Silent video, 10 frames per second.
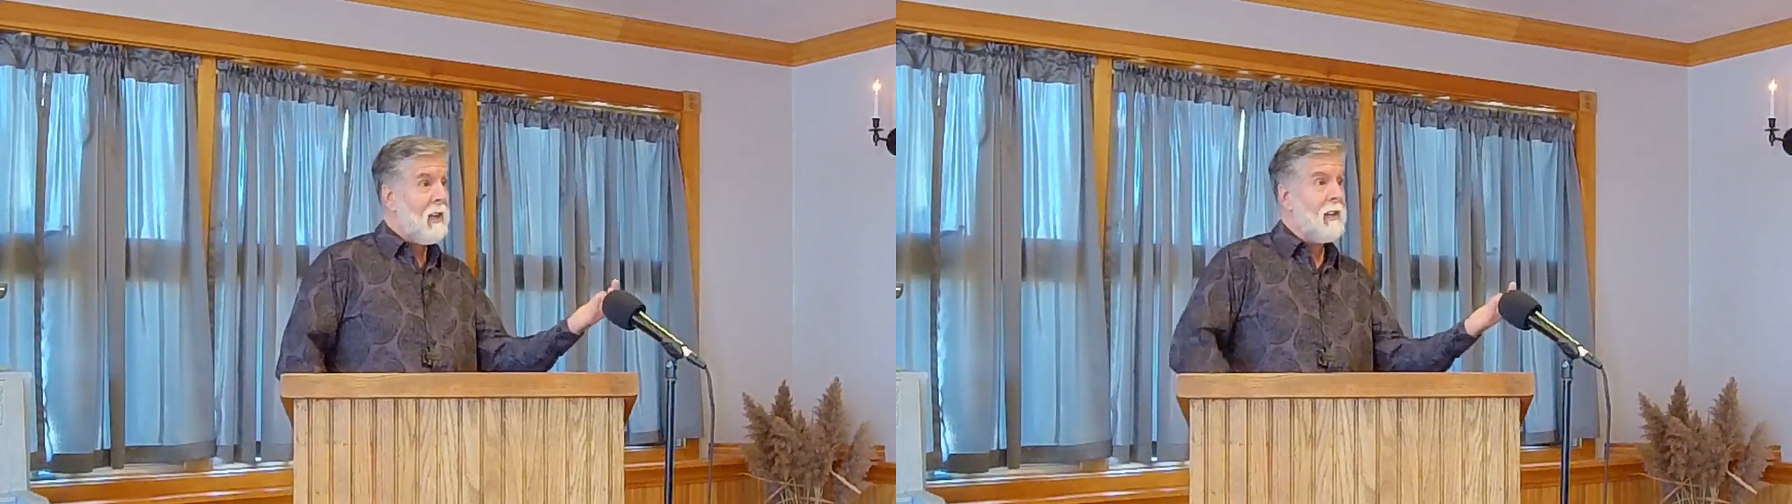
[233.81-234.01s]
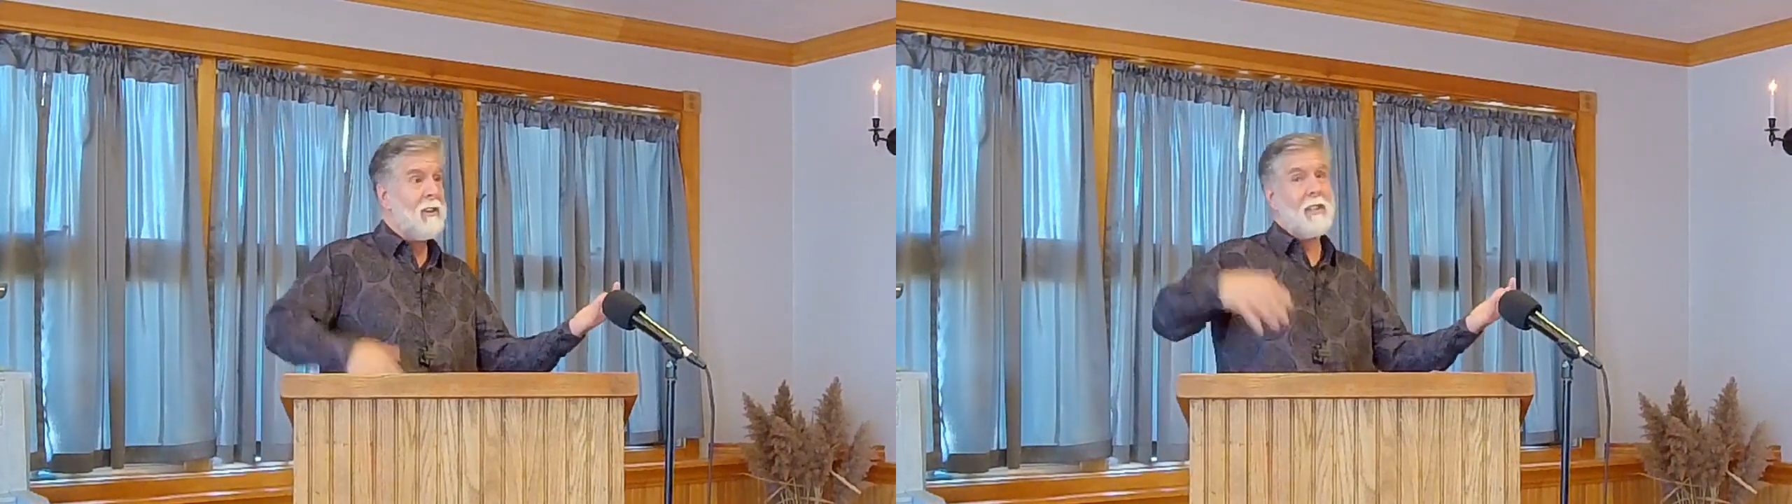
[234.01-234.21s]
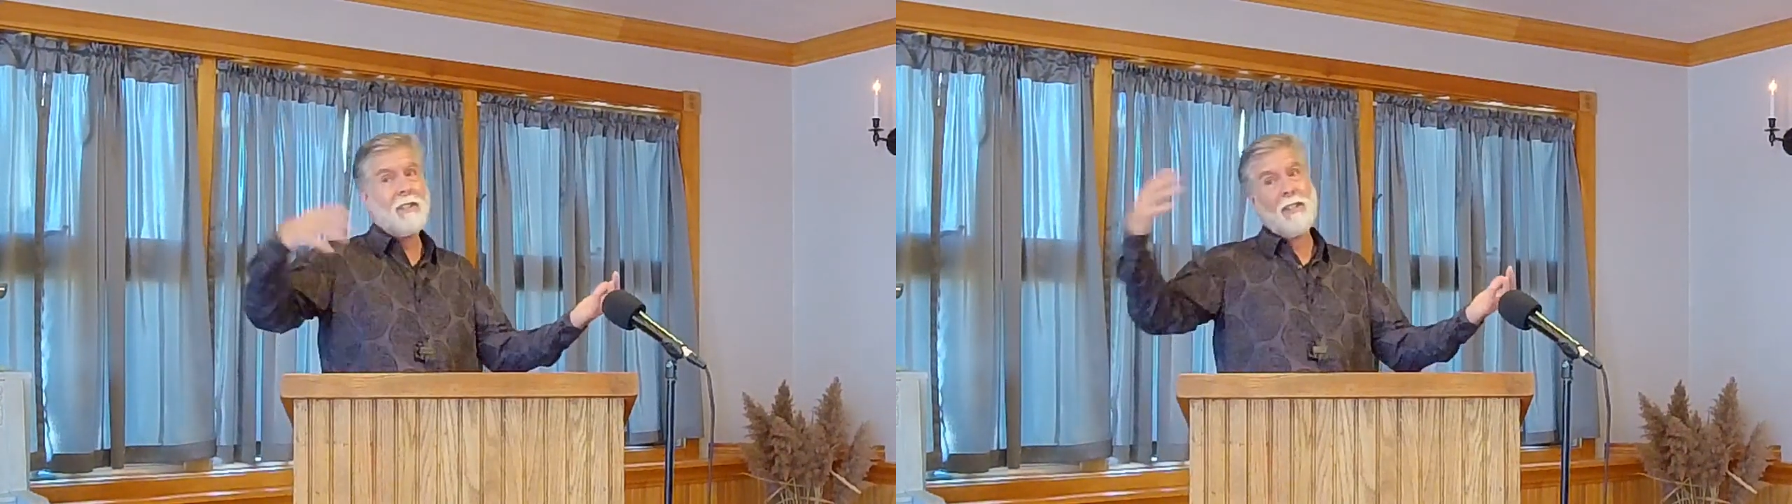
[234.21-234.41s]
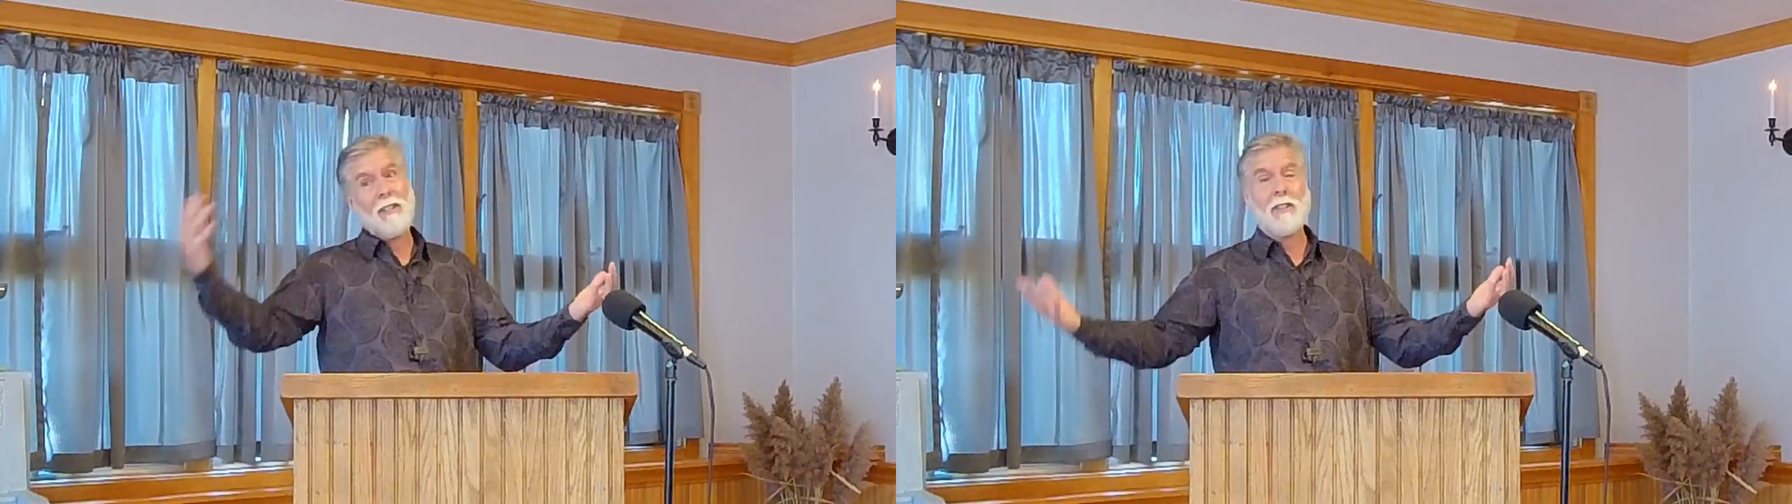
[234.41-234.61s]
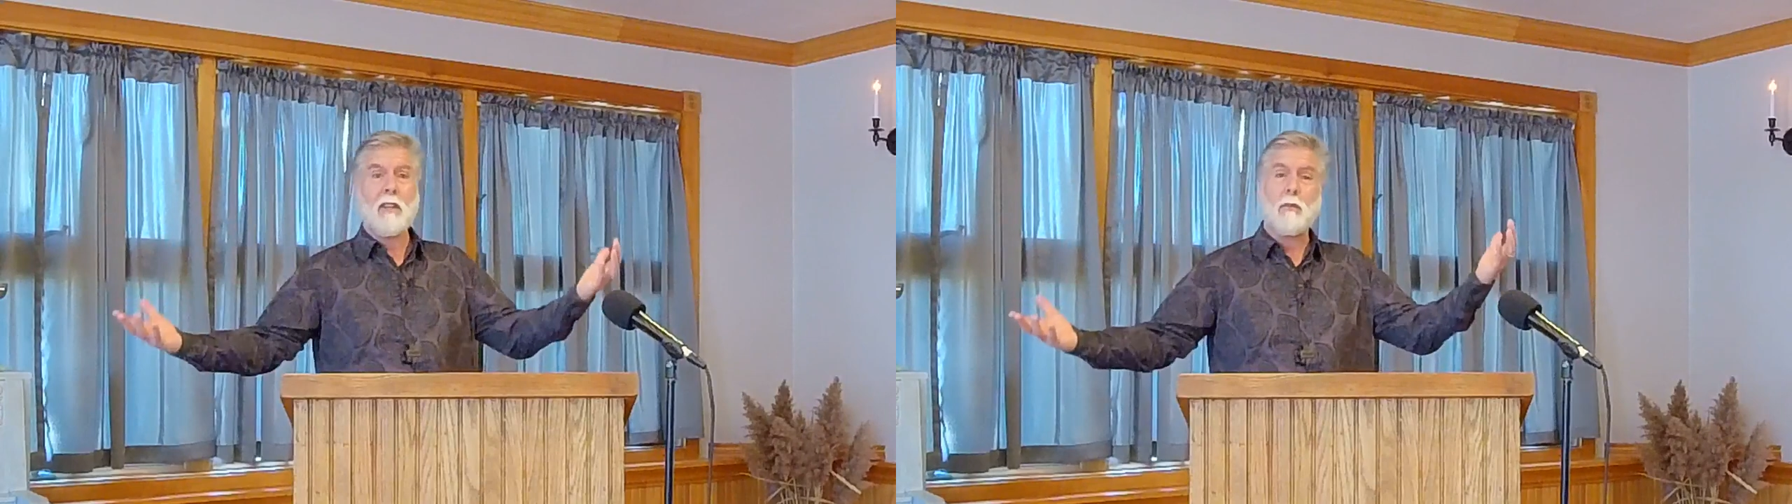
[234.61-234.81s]
and you can see
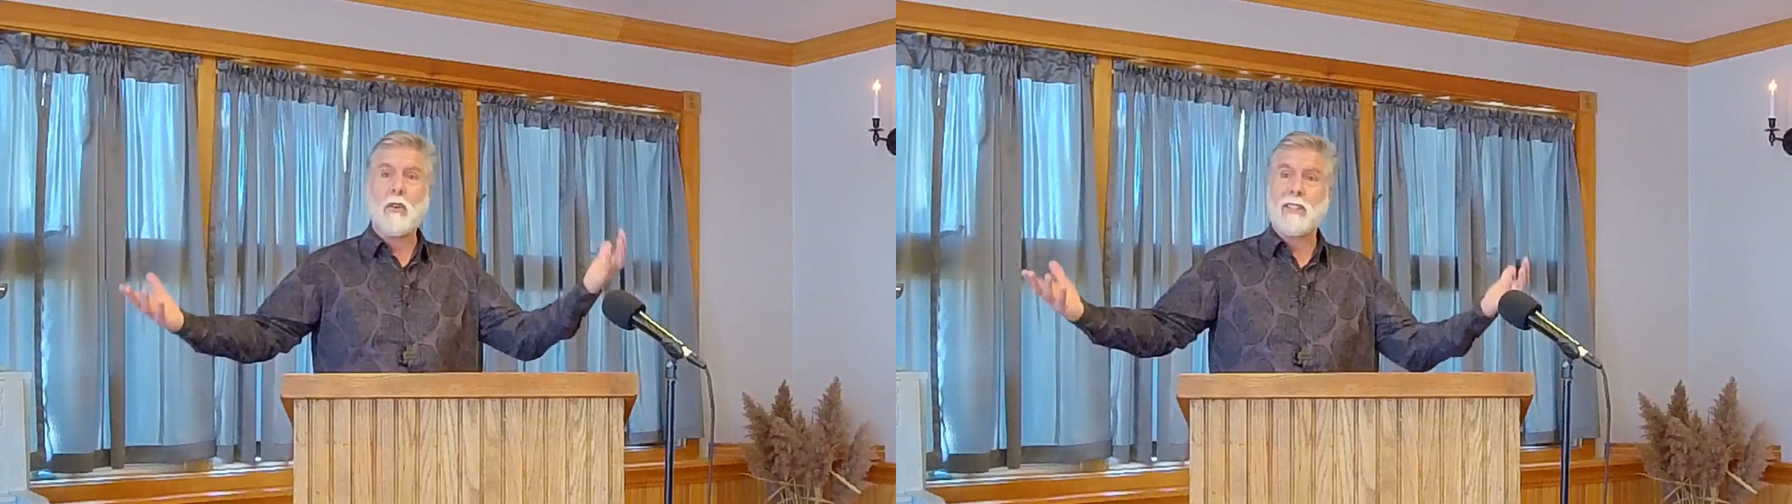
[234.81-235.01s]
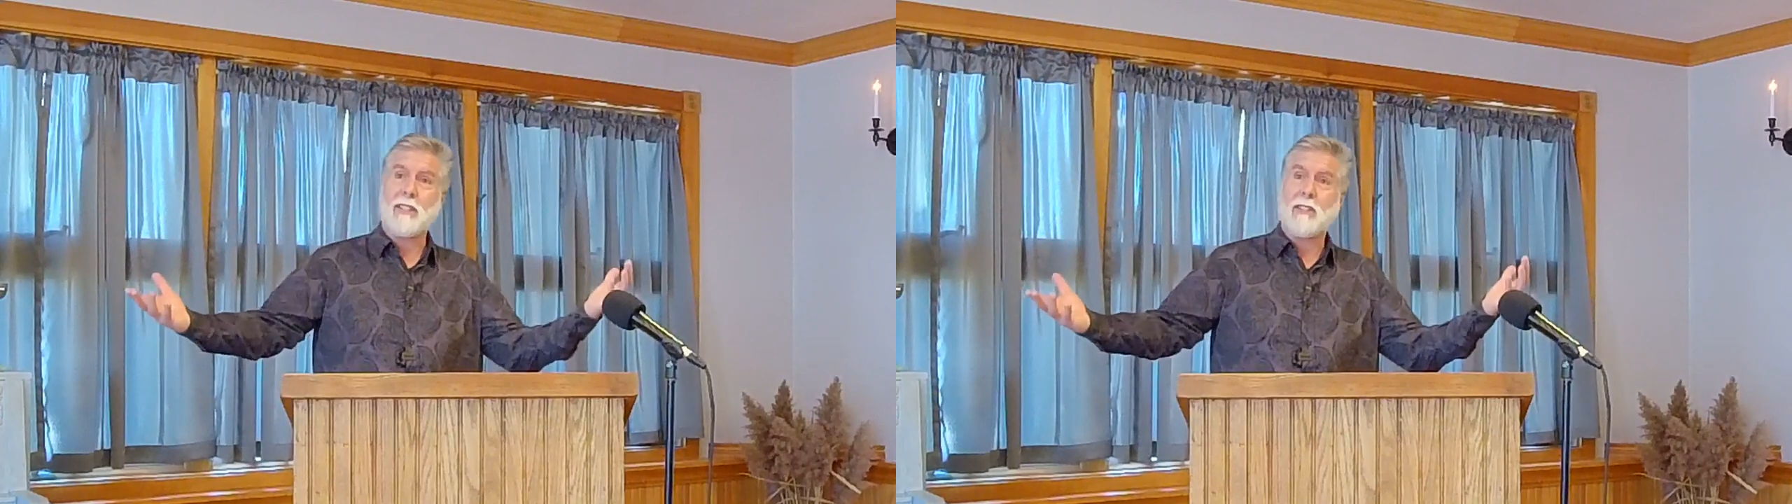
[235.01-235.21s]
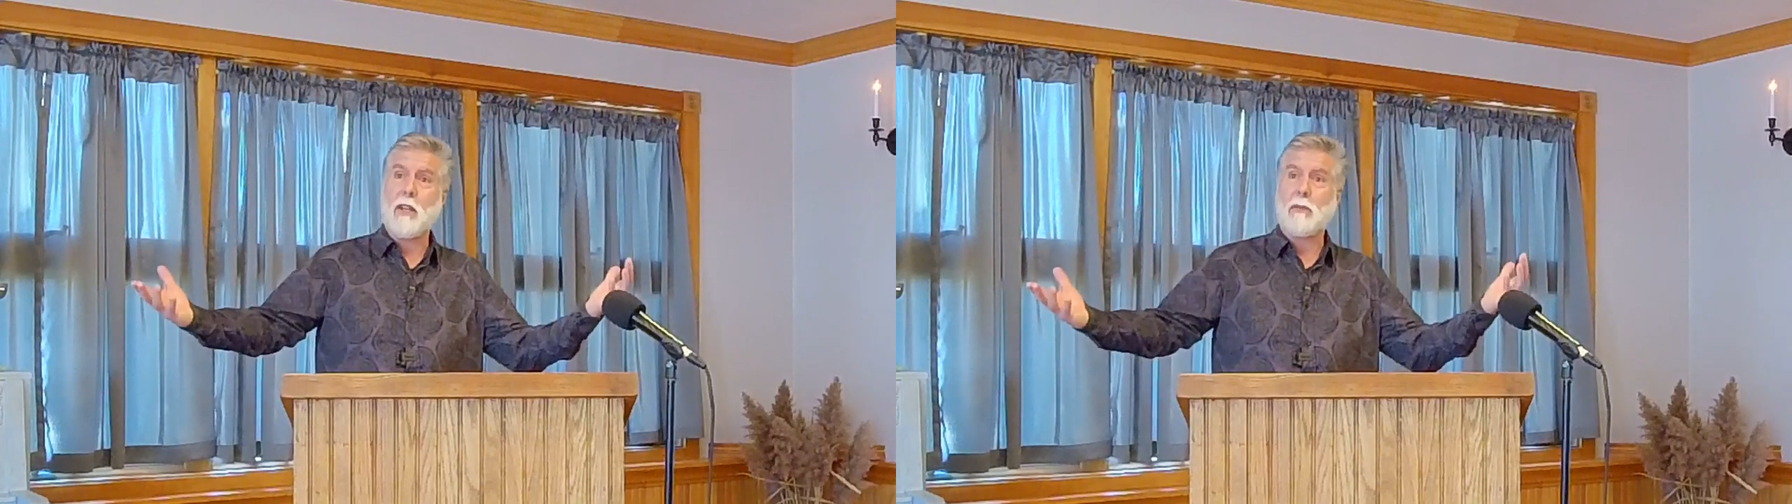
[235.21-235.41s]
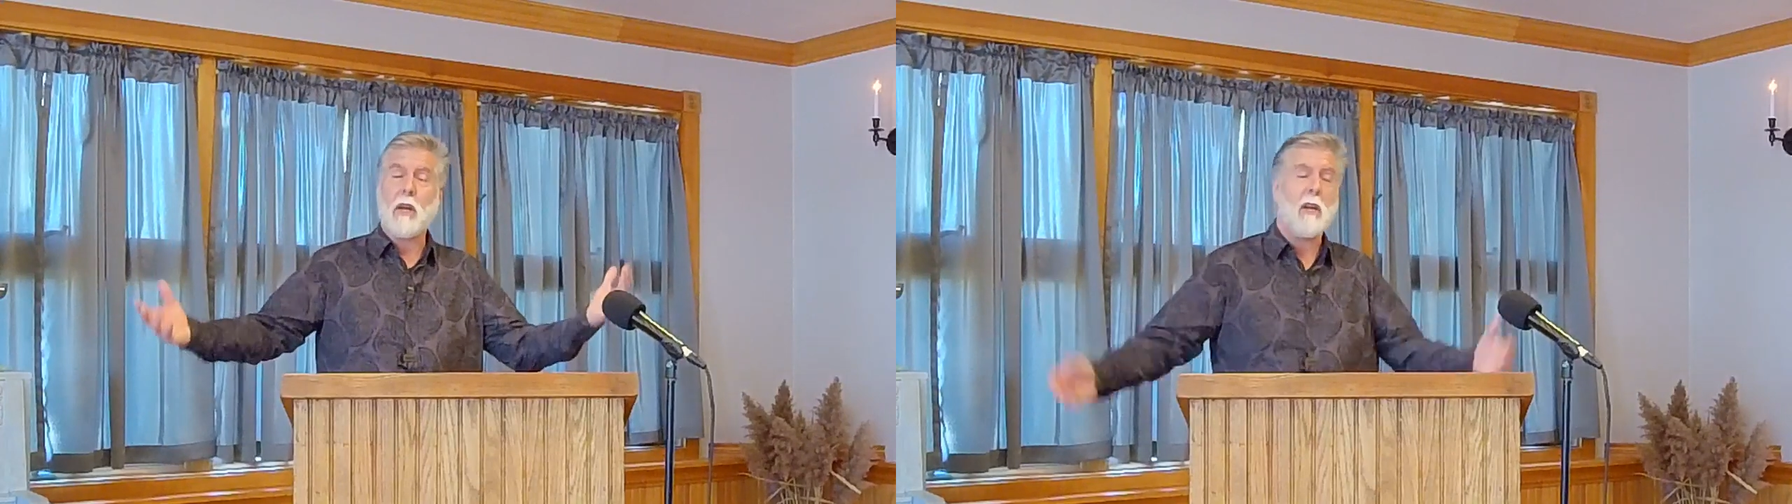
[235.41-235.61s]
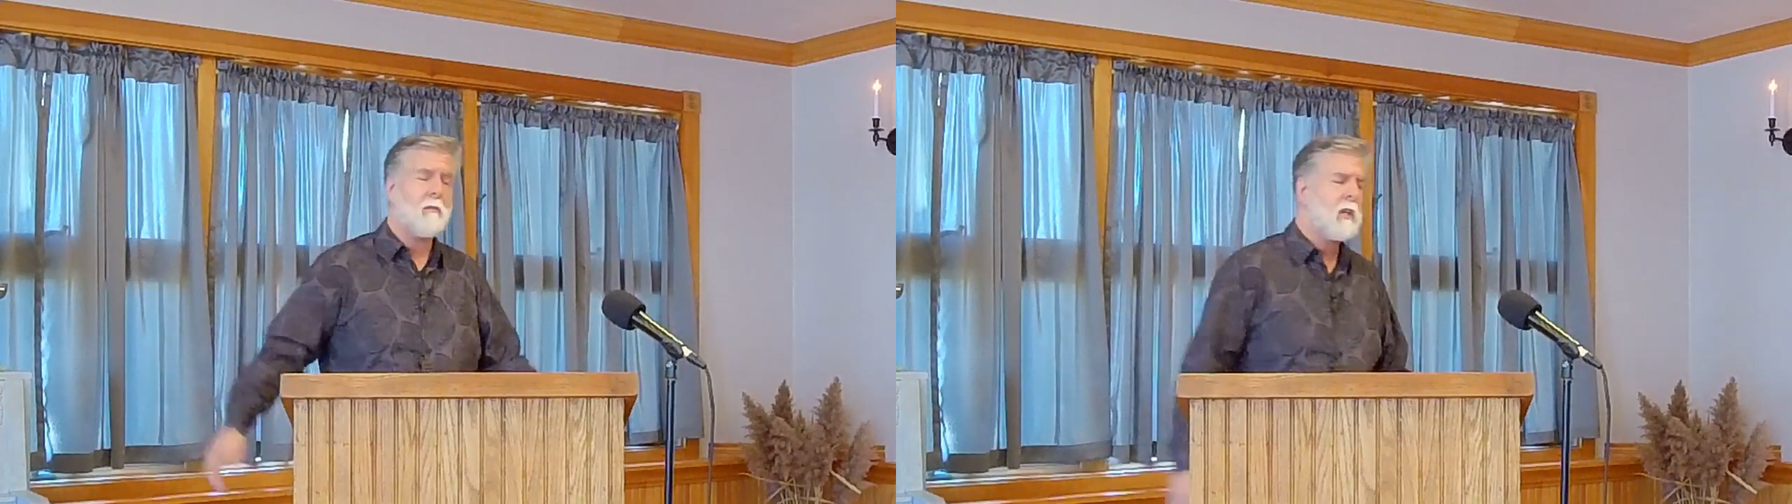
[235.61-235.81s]
December at the same
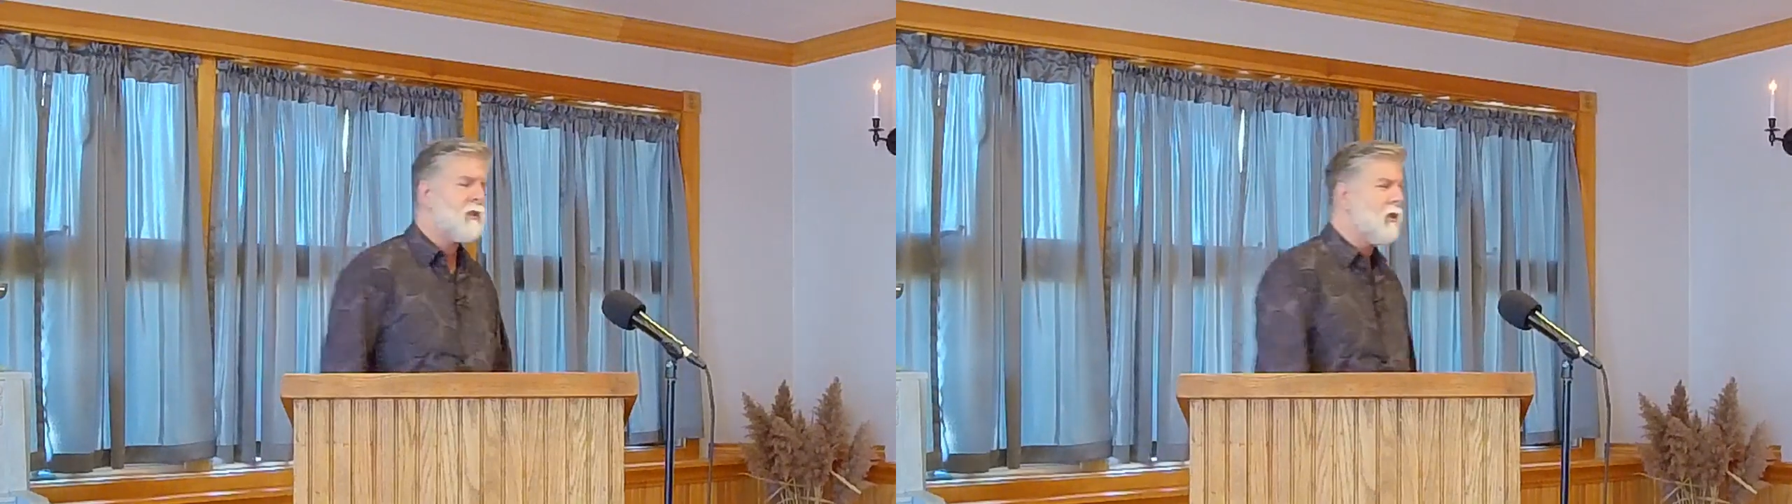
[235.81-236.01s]
time, right?